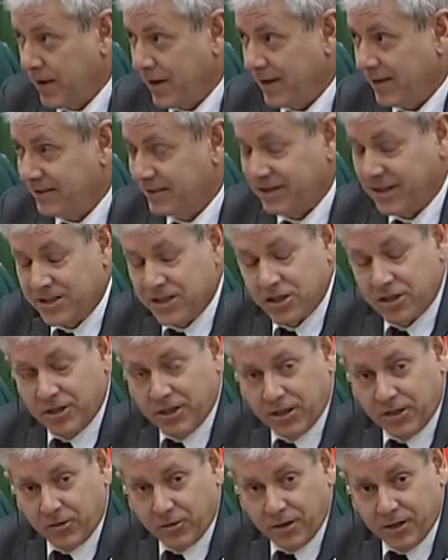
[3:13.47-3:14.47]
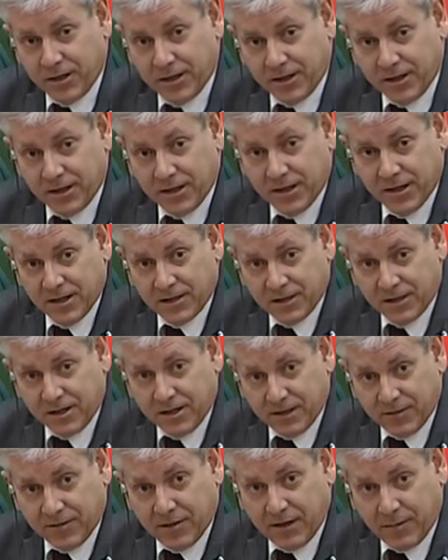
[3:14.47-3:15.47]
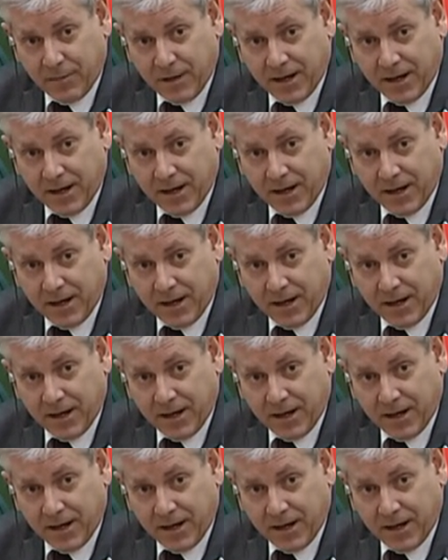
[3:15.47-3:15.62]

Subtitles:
essentially agreeing to give them